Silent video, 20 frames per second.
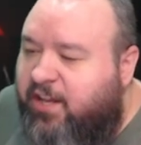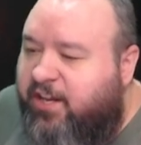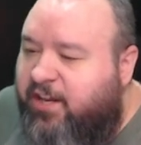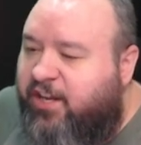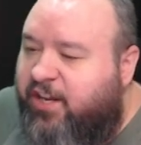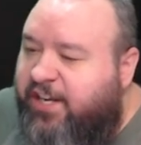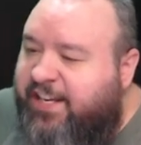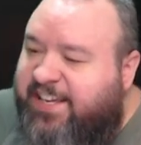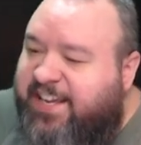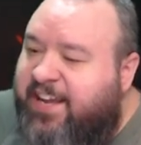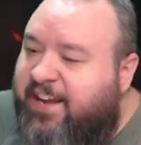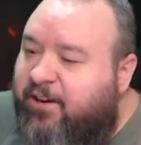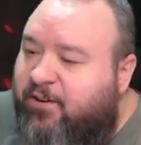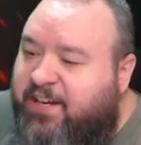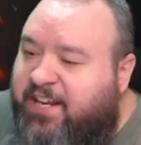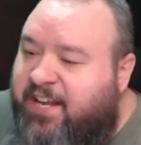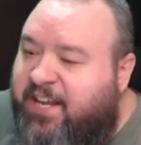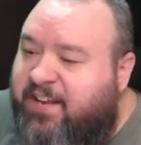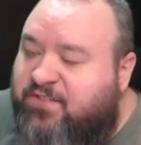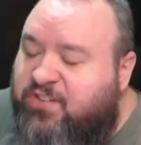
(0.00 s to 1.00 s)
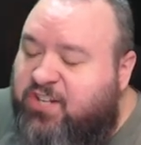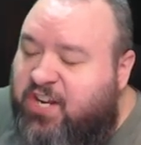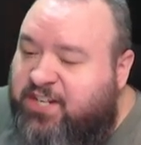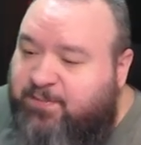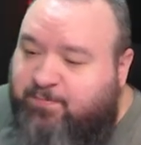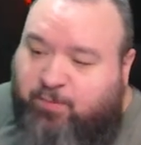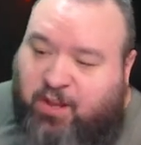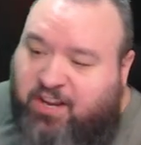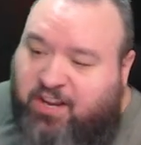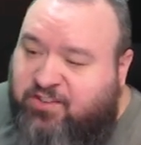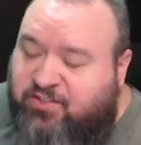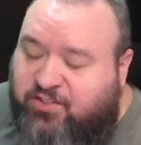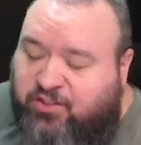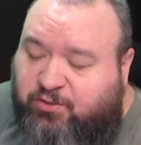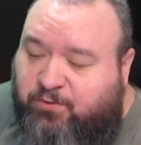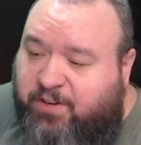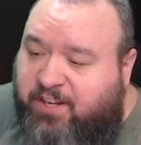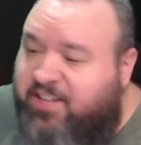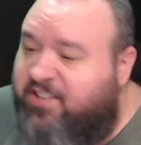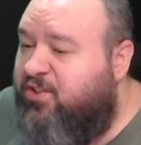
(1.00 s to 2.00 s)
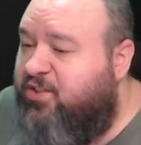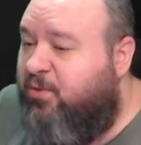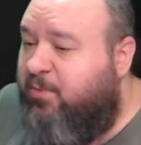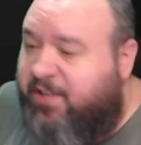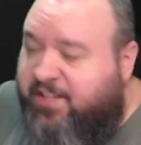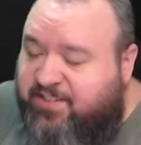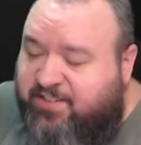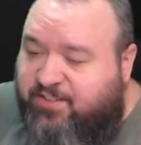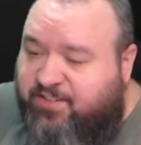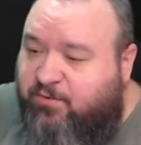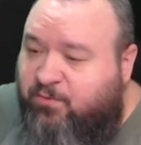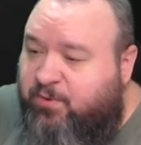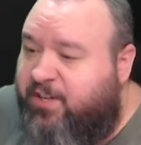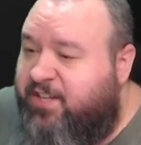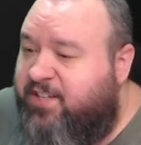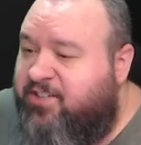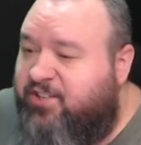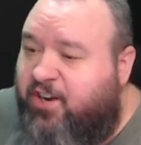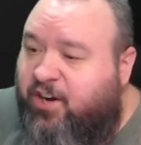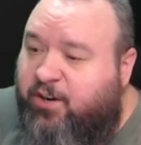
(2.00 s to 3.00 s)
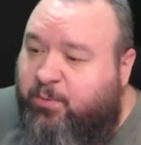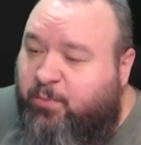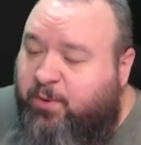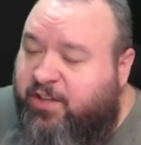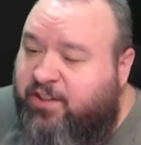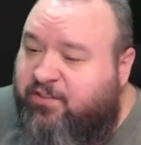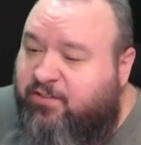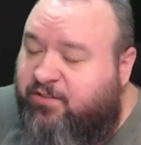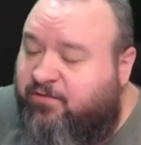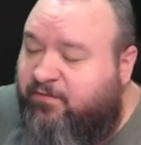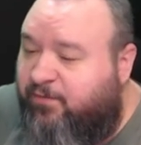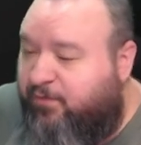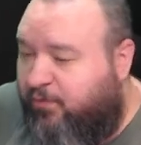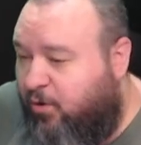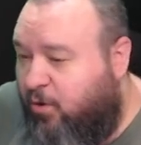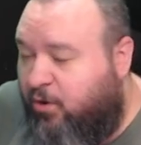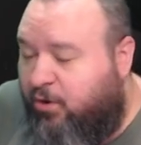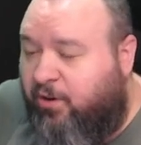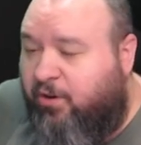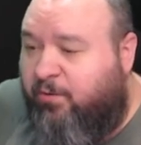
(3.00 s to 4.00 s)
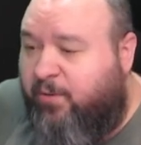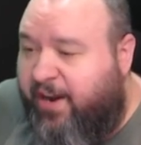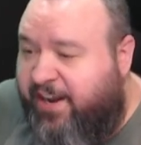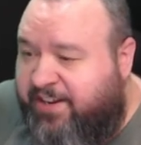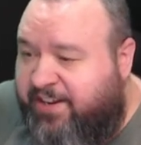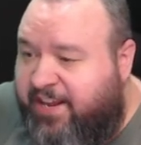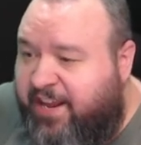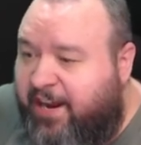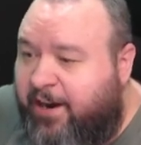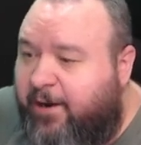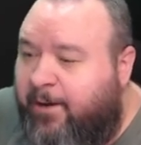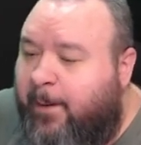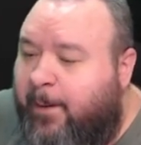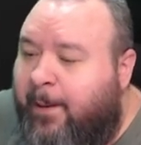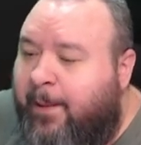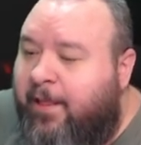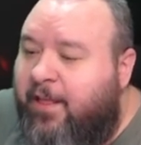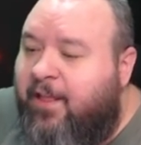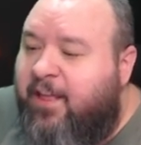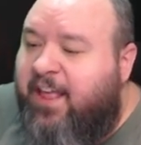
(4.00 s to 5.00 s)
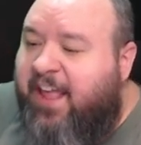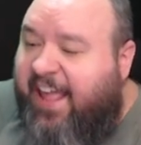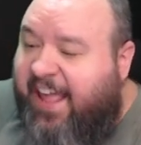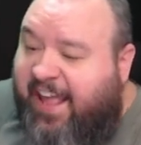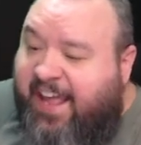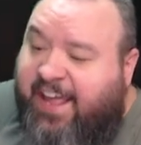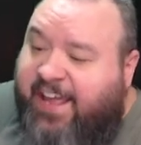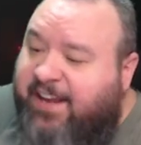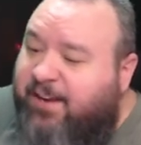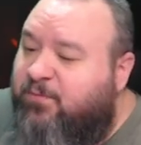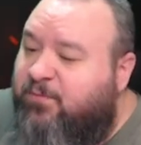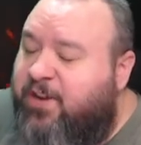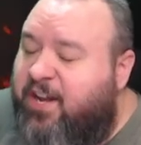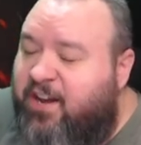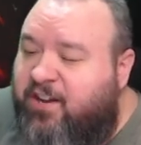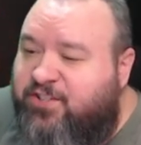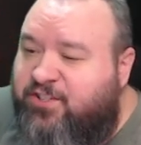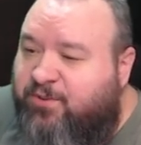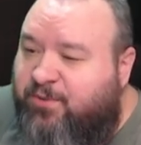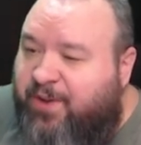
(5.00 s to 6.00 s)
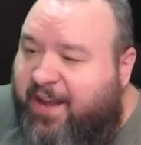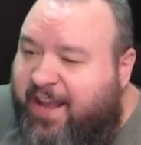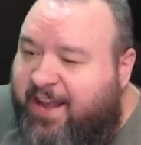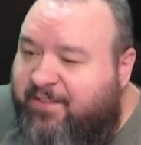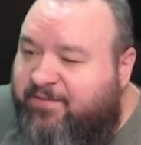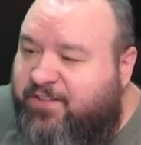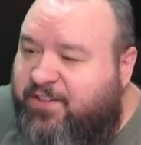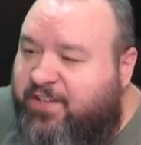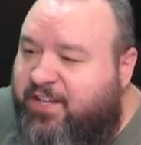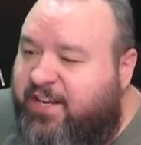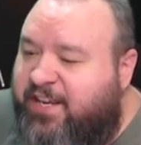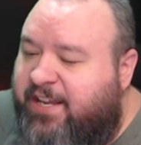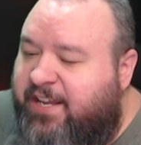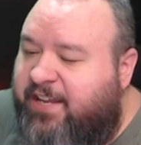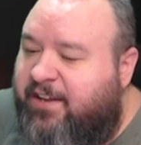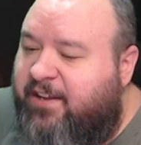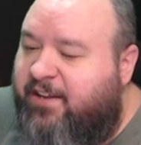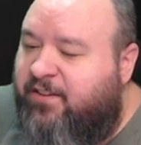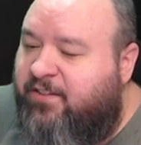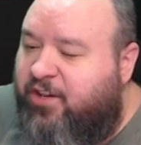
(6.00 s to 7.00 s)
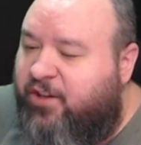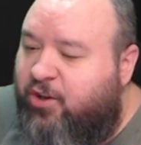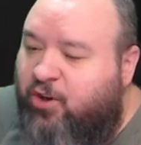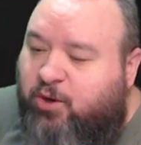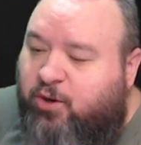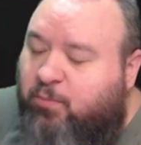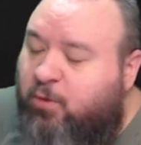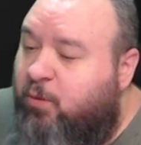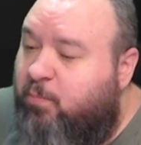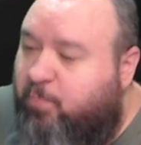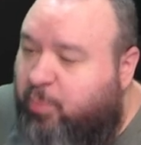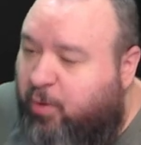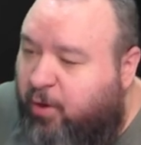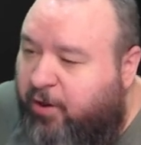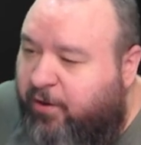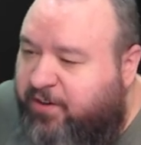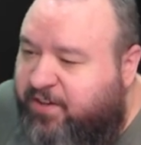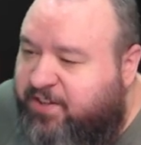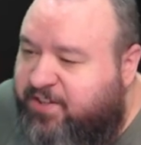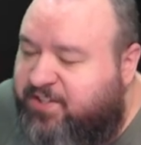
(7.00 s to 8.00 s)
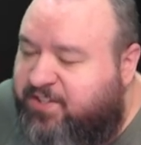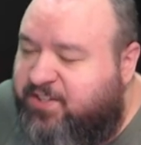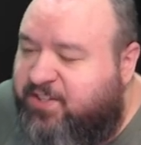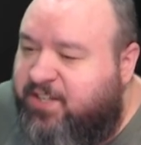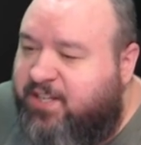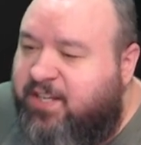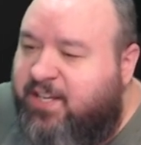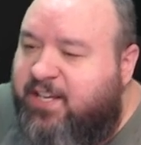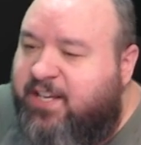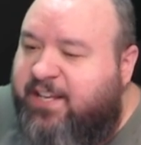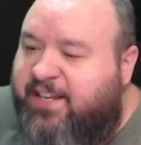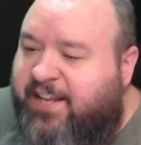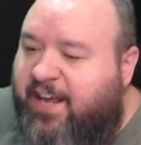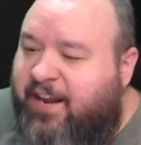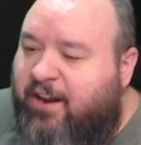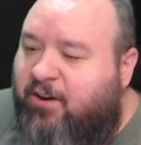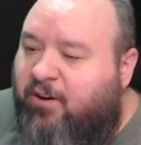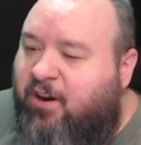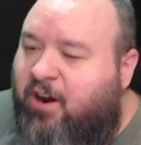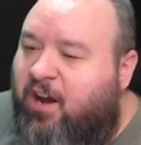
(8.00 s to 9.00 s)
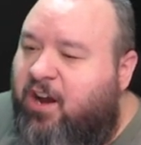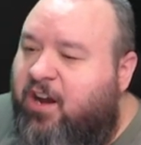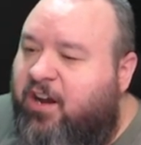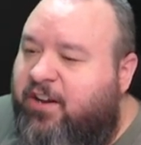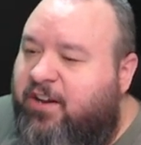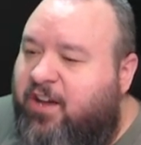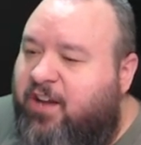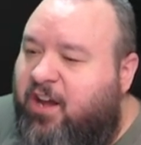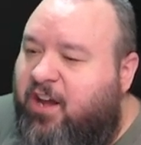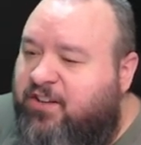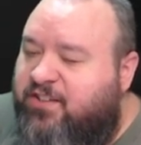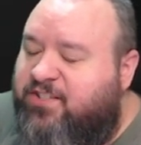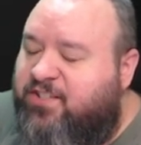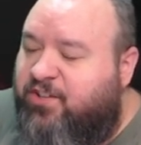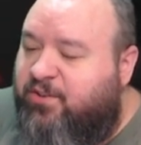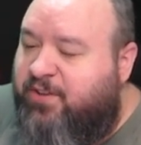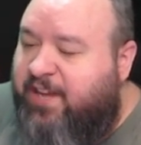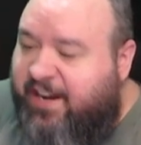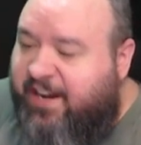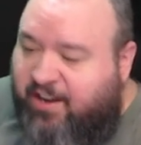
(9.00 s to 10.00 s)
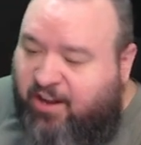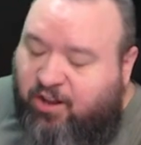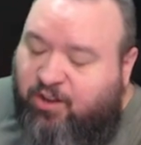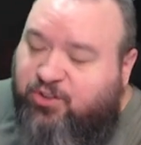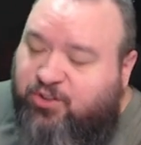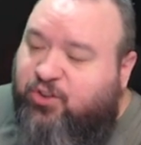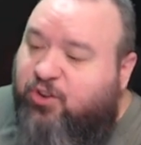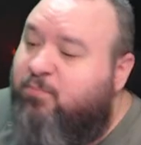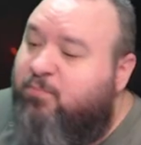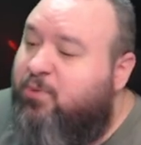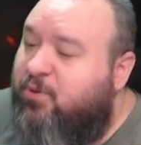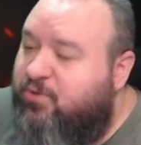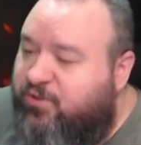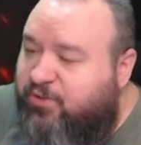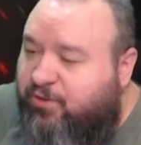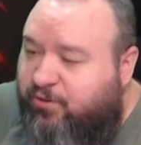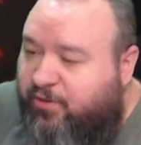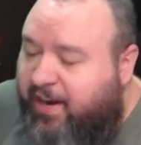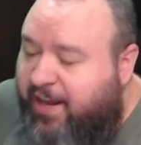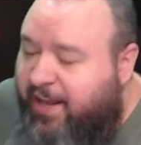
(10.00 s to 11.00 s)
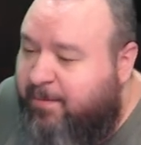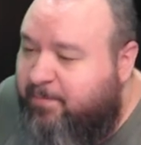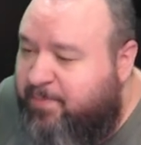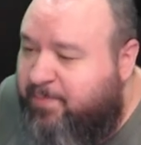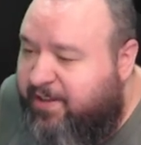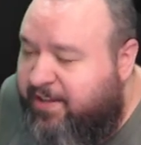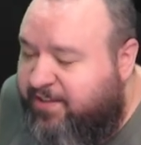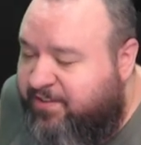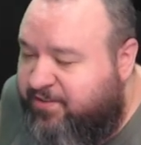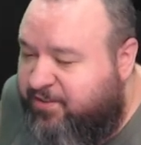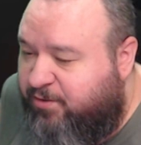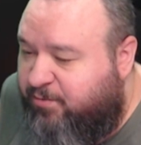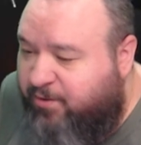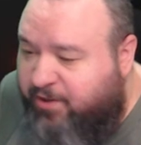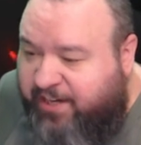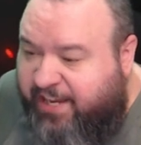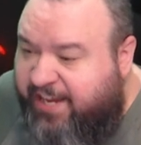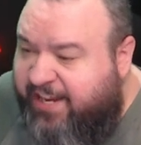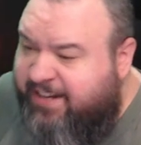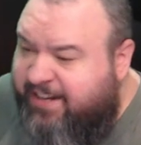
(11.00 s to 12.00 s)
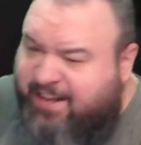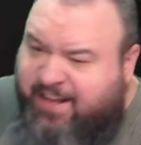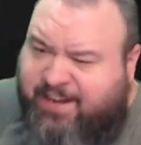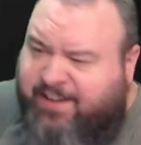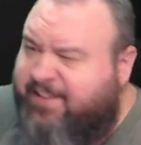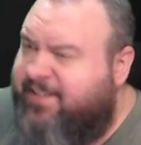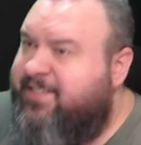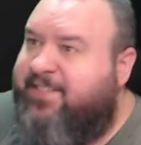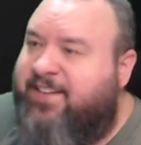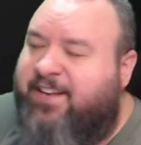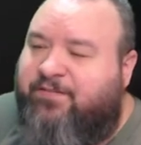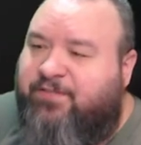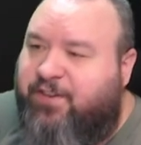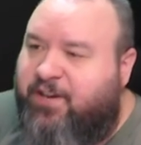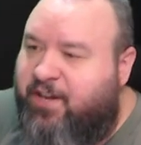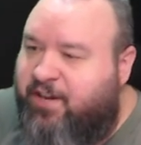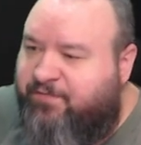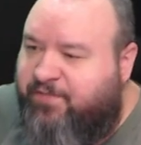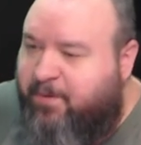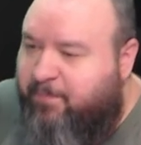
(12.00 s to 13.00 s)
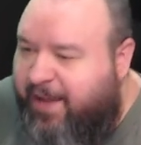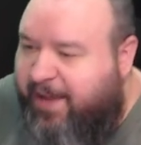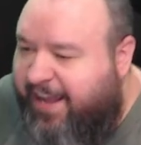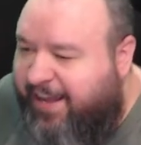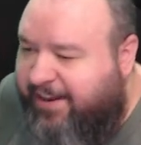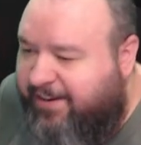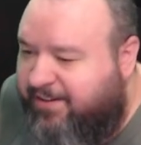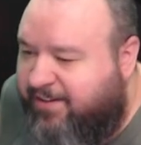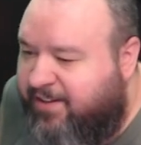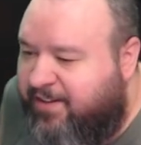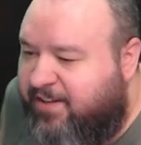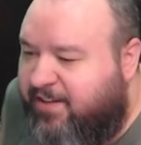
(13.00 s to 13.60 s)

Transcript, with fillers: The gear gives us plus three, so it's, we start with four right there. And we also have the, the normal perks that are on also, that also boost our MP. So we're getting like seven of the bat.